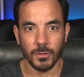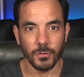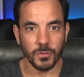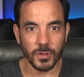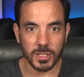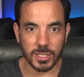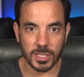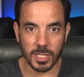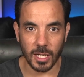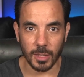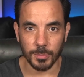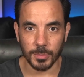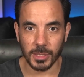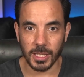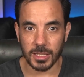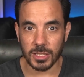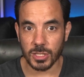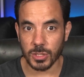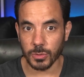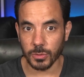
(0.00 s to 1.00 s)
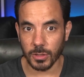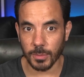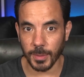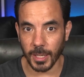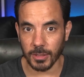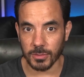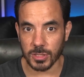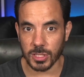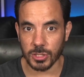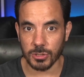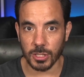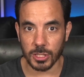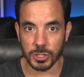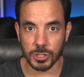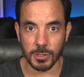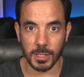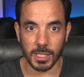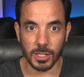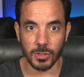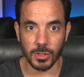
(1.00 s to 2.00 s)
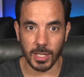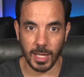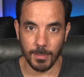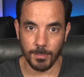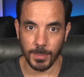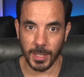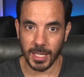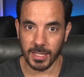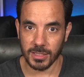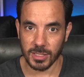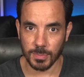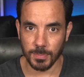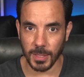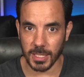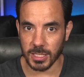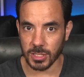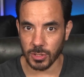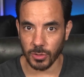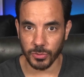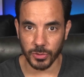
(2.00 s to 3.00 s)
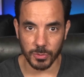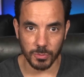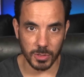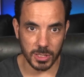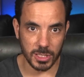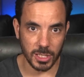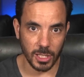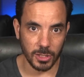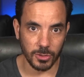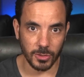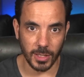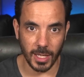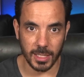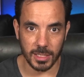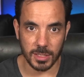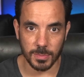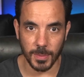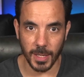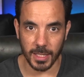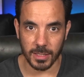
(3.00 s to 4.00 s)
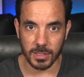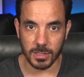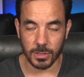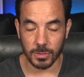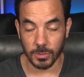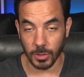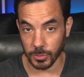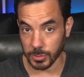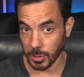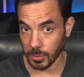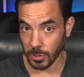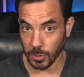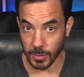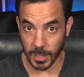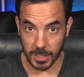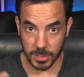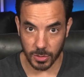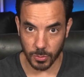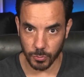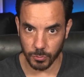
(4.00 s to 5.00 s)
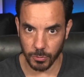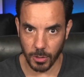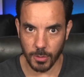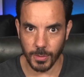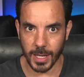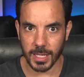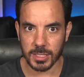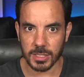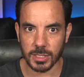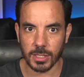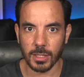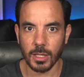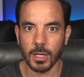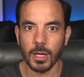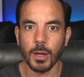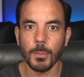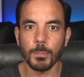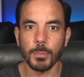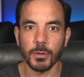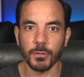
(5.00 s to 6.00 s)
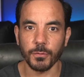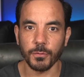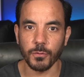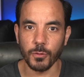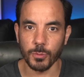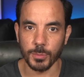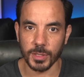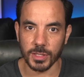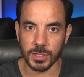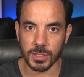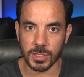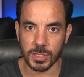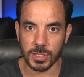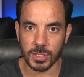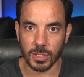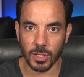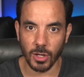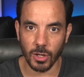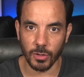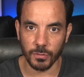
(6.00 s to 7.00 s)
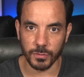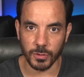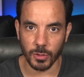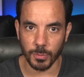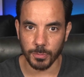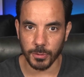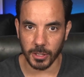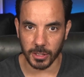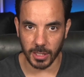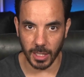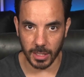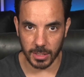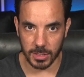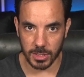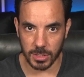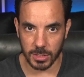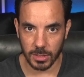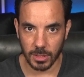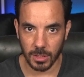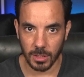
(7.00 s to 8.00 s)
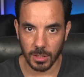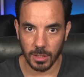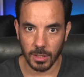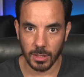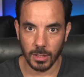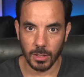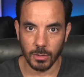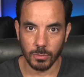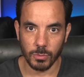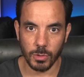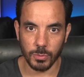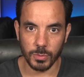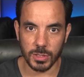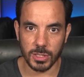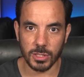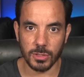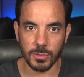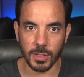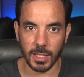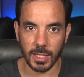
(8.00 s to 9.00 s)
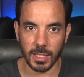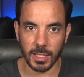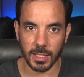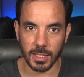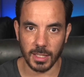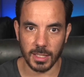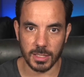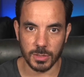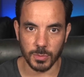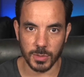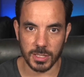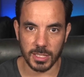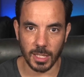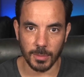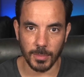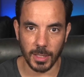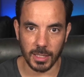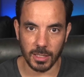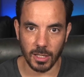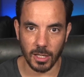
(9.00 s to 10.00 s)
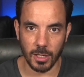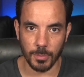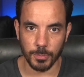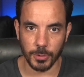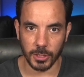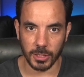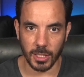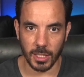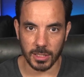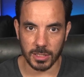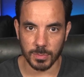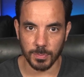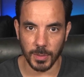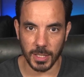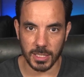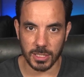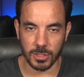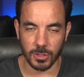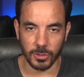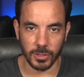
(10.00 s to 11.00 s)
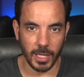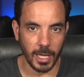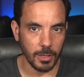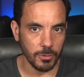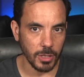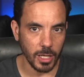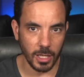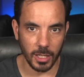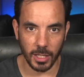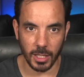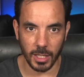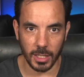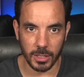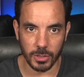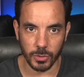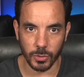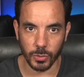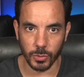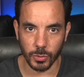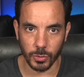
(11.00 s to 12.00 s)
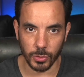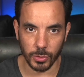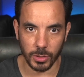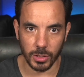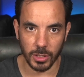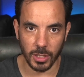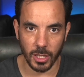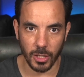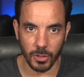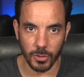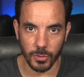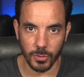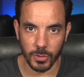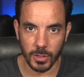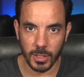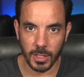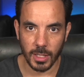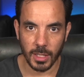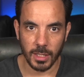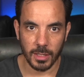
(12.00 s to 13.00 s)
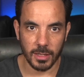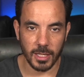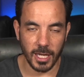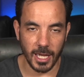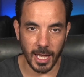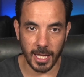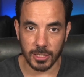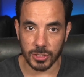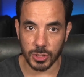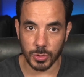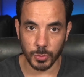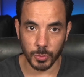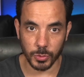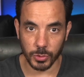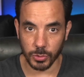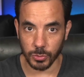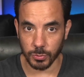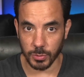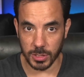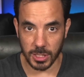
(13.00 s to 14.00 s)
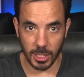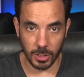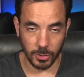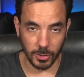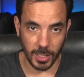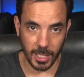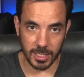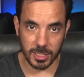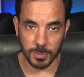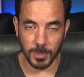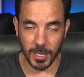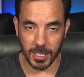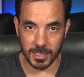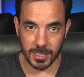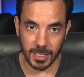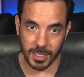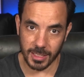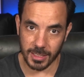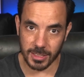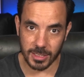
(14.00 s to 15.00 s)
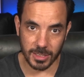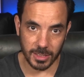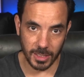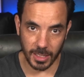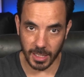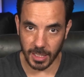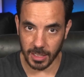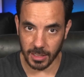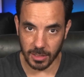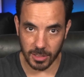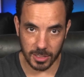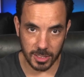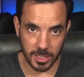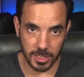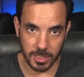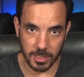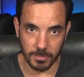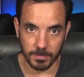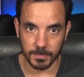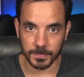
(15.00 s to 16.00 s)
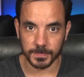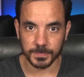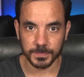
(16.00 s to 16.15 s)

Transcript: First up, let's talk about structuring your campaigns based on the return on ad spend, also known as R O A S, performance of your products. What we do here is we segment our products based on how high or low their actual return on ad spend is in the system.